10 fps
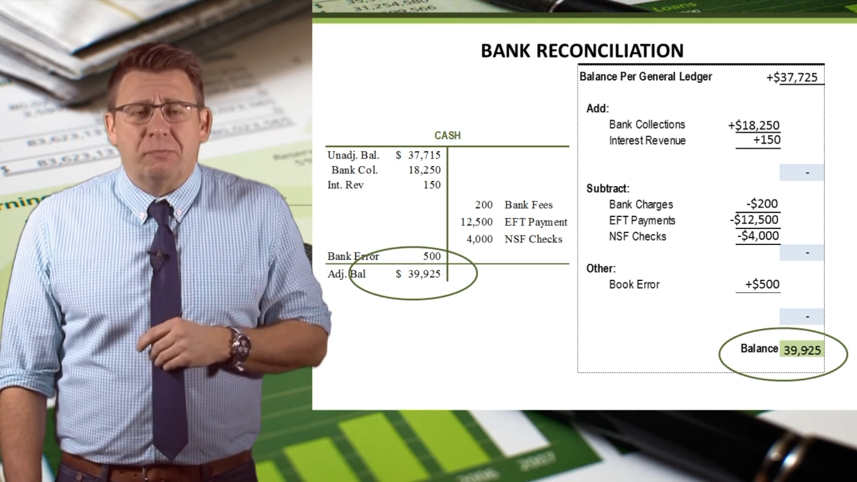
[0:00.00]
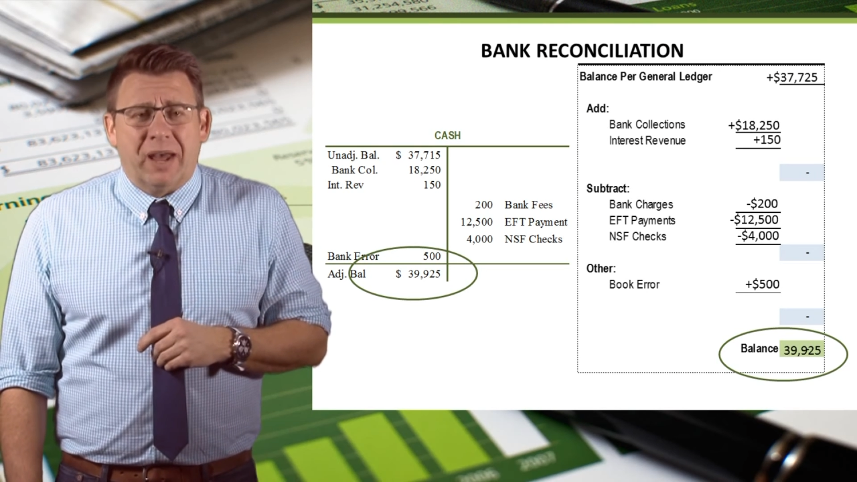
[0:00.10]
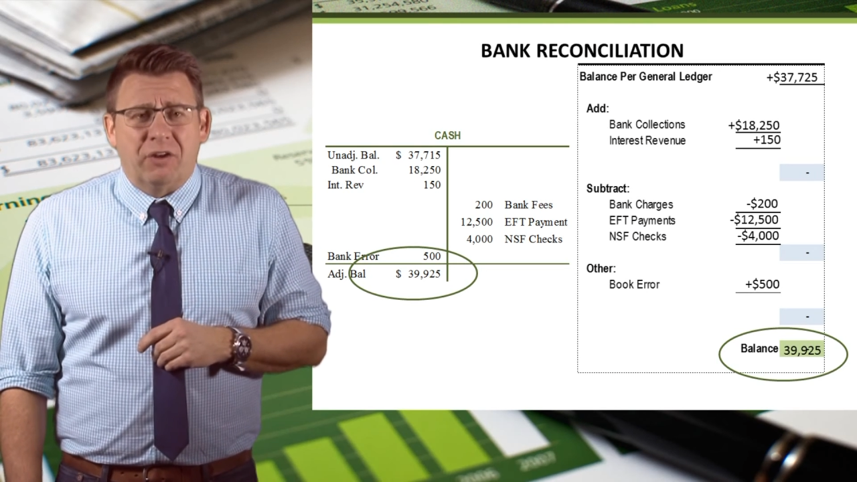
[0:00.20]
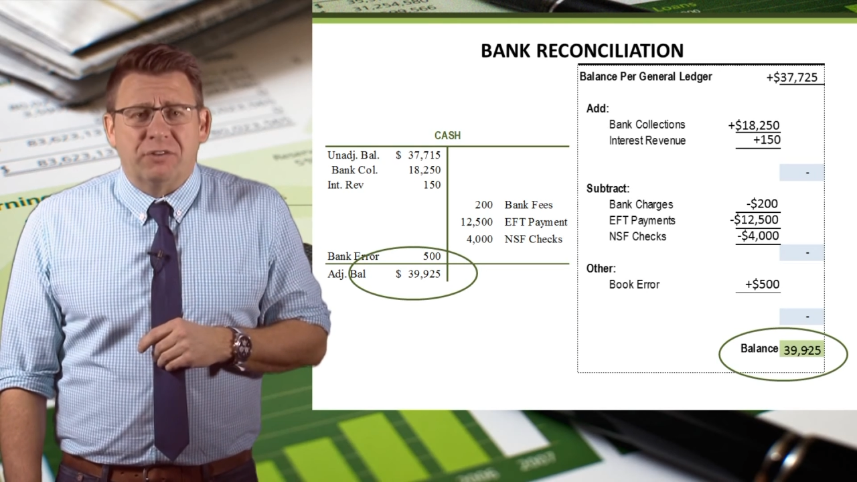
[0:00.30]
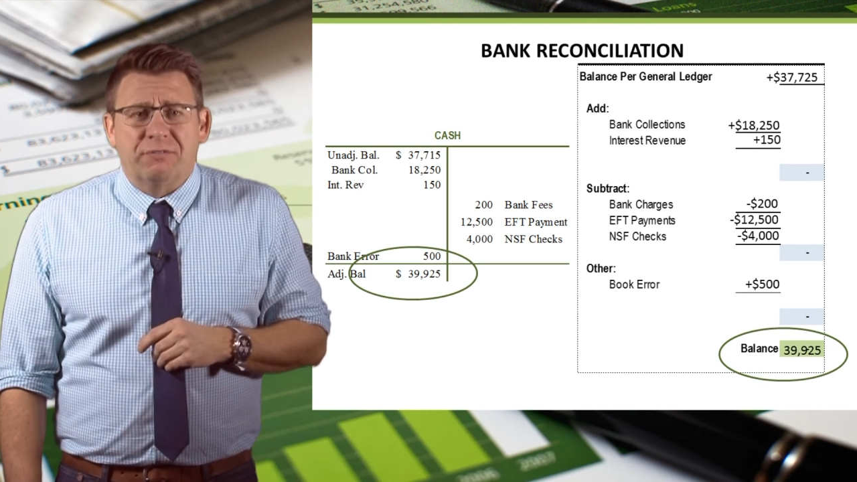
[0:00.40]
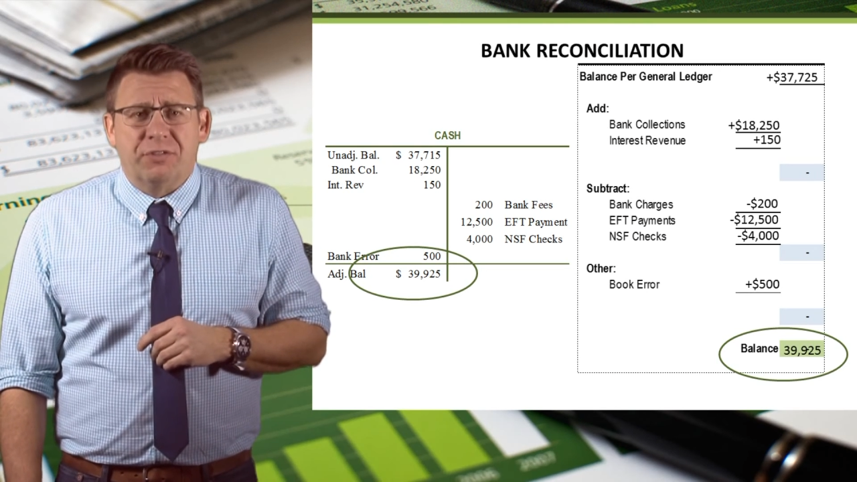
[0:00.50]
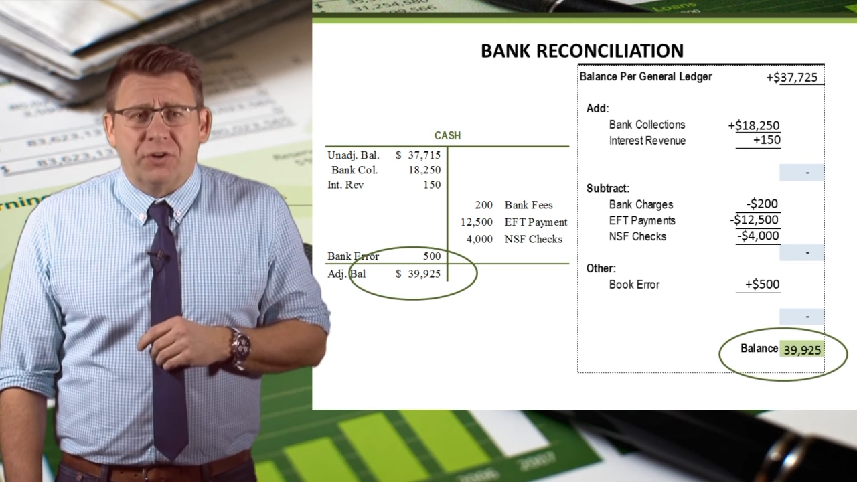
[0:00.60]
amount of